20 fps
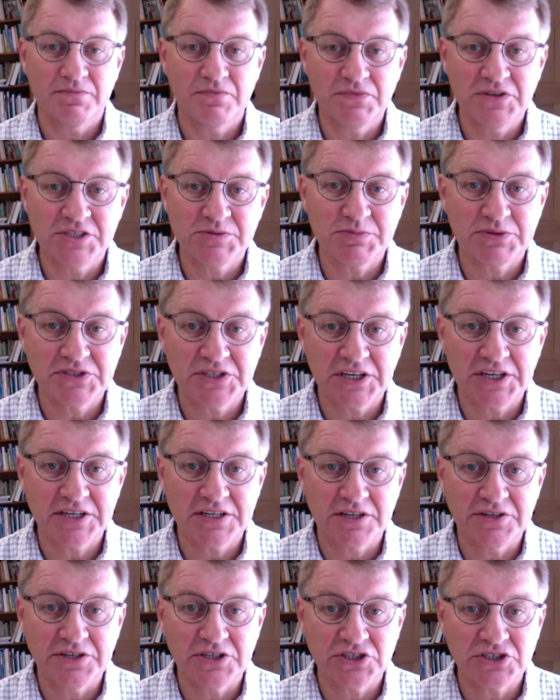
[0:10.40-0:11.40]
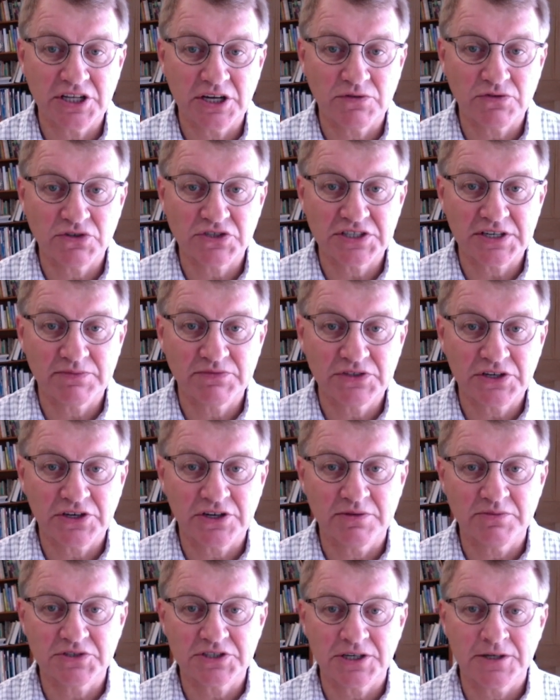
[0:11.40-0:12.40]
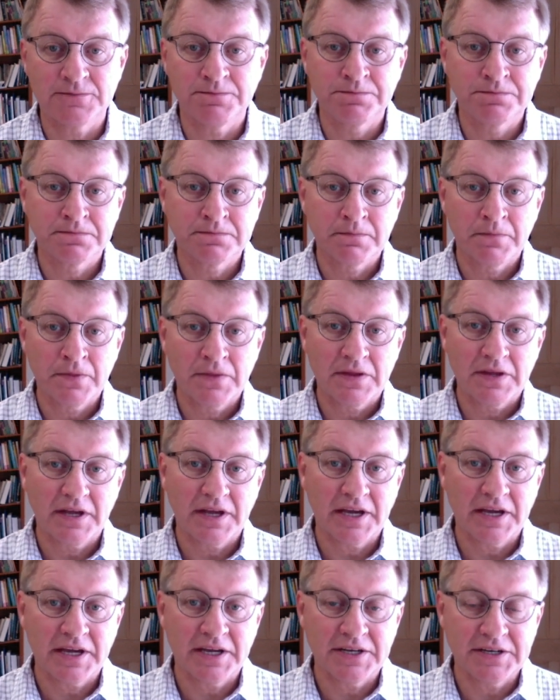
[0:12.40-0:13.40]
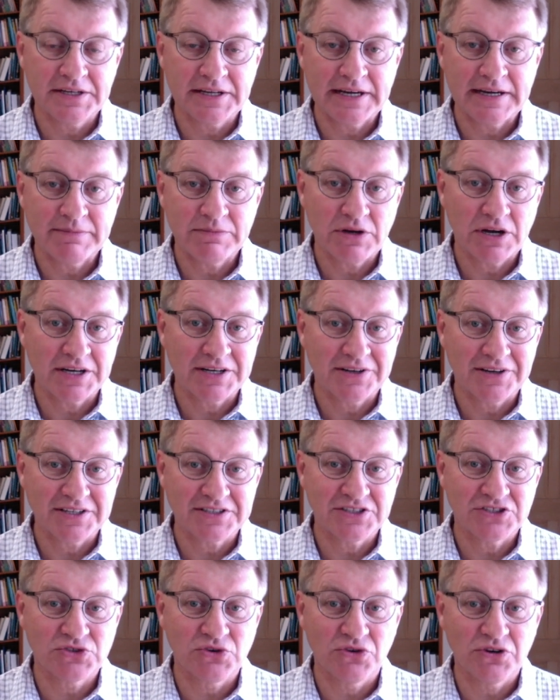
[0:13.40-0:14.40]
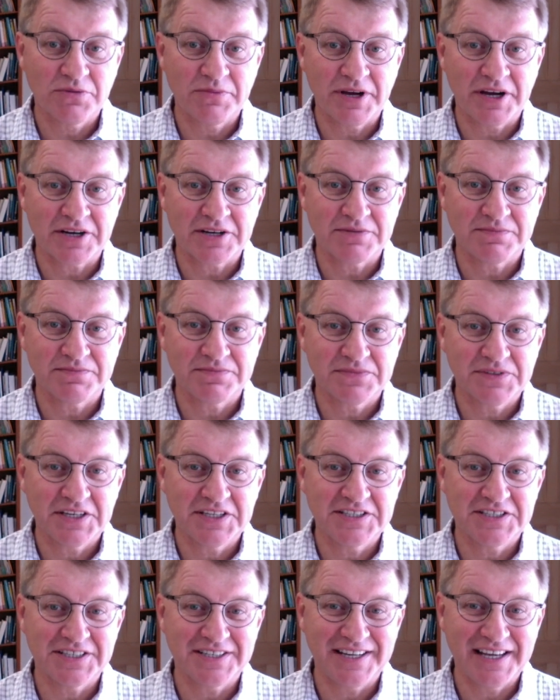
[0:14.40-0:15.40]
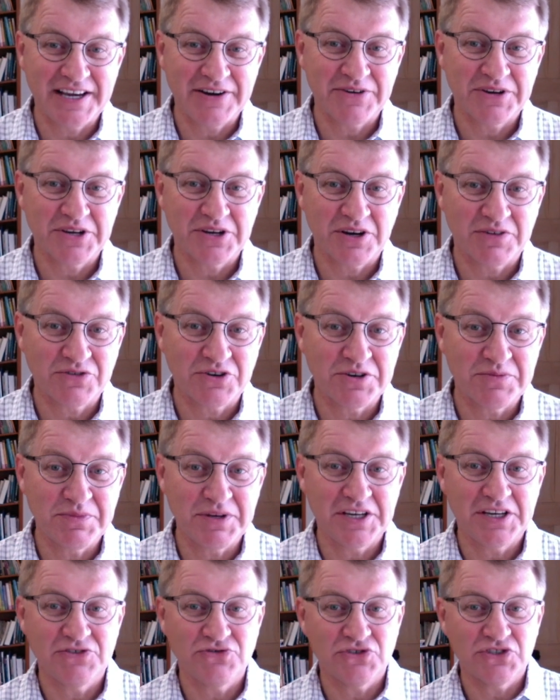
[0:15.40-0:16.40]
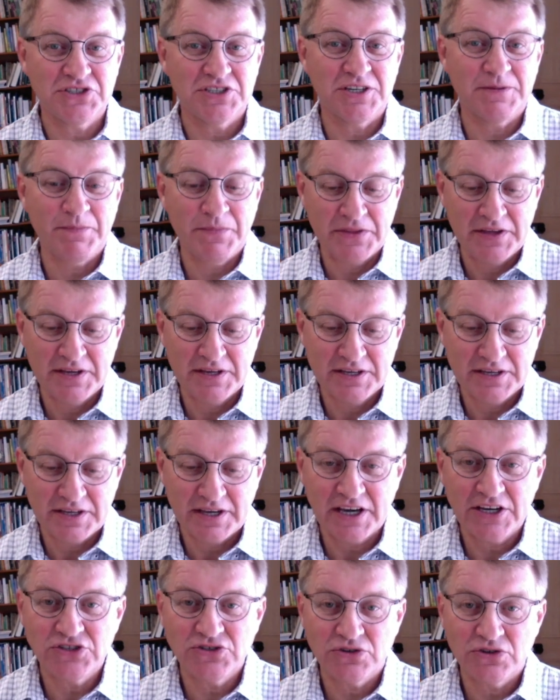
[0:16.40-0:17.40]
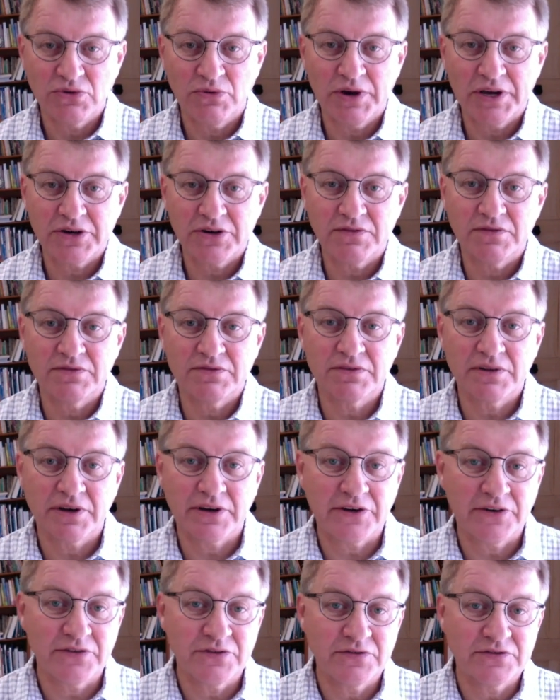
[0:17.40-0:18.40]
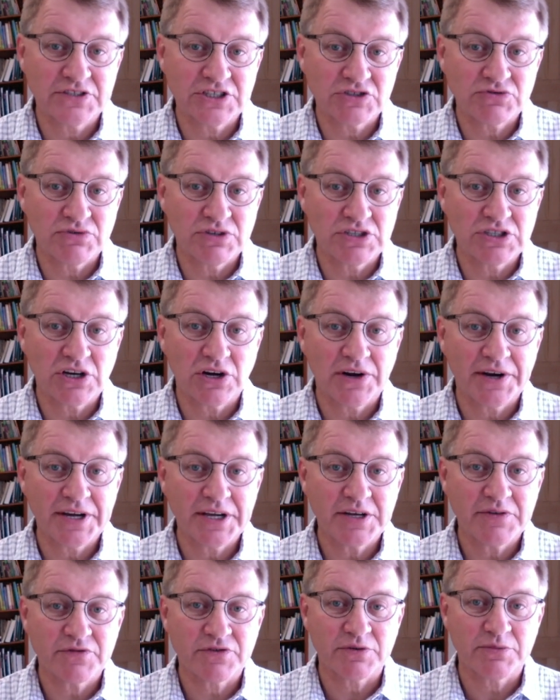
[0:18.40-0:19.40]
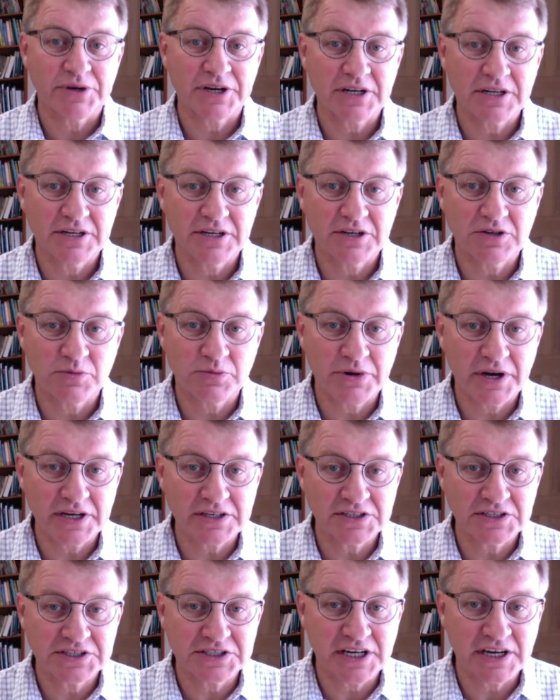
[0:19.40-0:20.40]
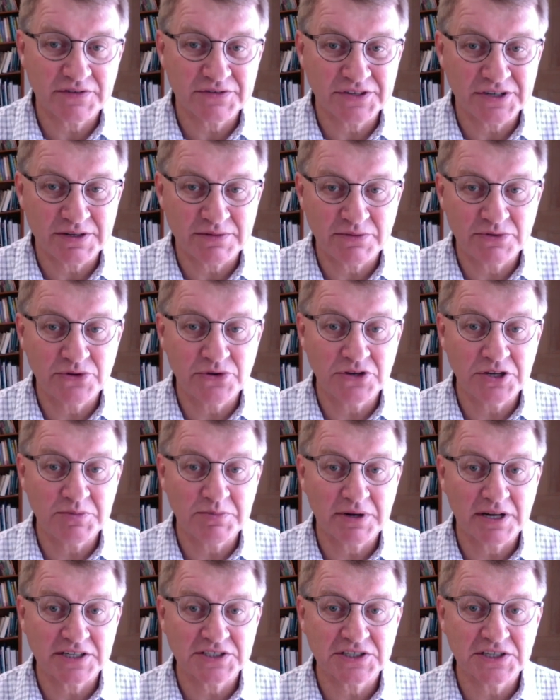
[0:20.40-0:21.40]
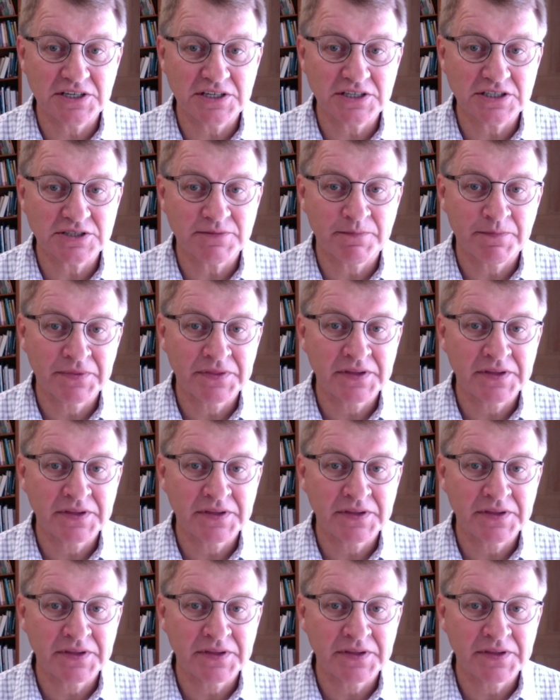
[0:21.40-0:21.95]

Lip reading: this particular niche now for some time, so I'd like to talk about it. It's an area I've got a big interest in. As you're aware, I've just retired from my clinical practice after 30 plus years.